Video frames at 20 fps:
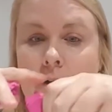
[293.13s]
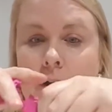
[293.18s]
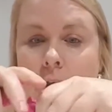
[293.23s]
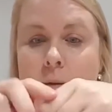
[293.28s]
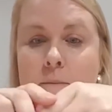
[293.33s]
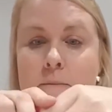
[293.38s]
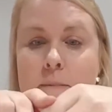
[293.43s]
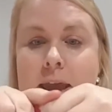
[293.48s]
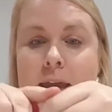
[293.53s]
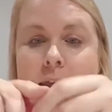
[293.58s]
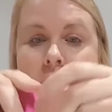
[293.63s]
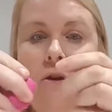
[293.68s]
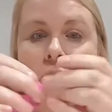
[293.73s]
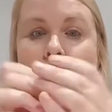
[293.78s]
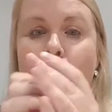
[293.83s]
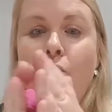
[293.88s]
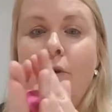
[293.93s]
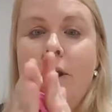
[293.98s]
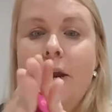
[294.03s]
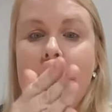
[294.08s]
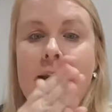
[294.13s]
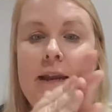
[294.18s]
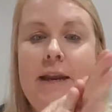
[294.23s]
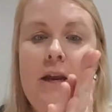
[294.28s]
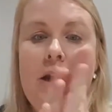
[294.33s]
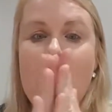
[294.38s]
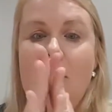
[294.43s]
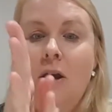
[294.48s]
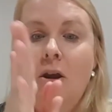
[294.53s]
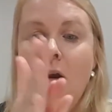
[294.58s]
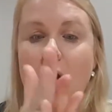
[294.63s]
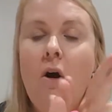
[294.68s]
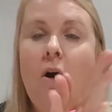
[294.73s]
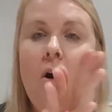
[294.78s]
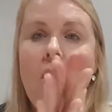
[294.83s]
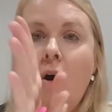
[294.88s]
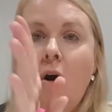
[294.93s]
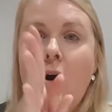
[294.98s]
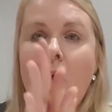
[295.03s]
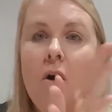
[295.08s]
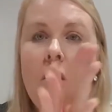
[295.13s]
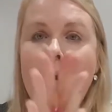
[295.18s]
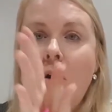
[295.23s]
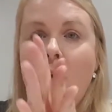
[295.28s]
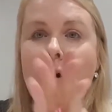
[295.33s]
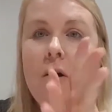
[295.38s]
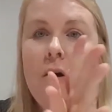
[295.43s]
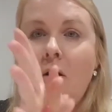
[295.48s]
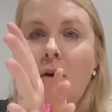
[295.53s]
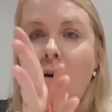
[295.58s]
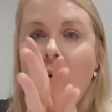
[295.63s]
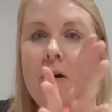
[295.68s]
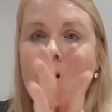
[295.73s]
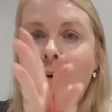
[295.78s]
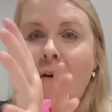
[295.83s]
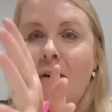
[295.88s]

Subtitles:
and making a really long